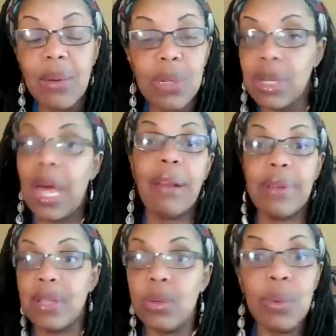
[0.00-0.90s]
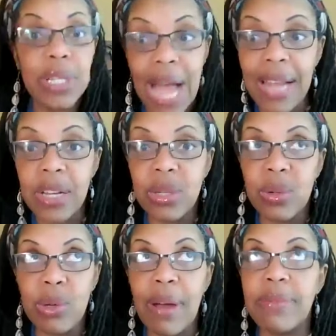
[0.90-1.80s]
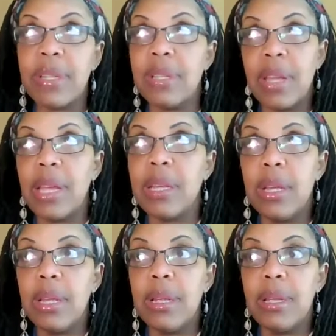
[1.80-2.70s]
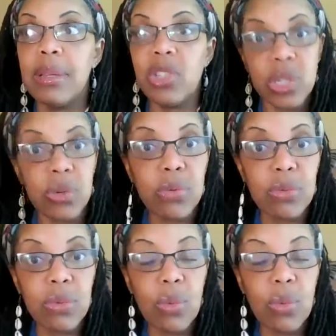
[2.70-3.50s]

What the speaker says: which a lot of us do, which I do, you have to say, shoot.